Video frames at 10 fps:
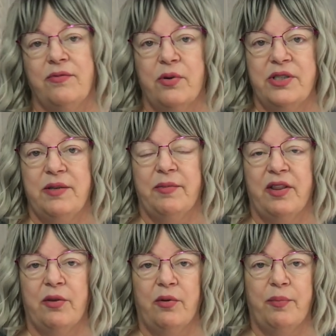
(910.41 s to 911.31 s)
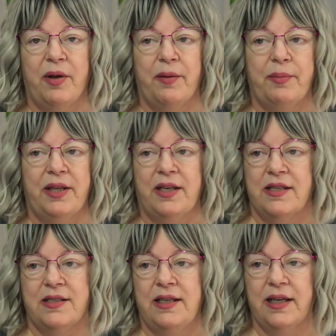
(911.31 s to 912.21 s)
14-month-old puppy
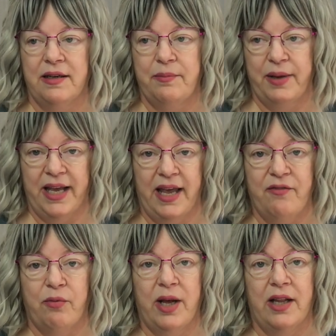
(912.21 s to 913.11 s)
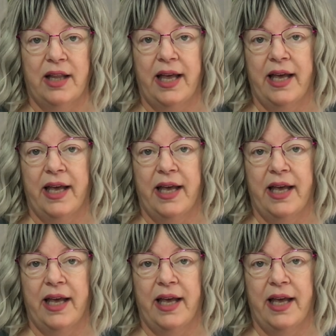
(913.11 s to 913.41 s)
because he didn't behave well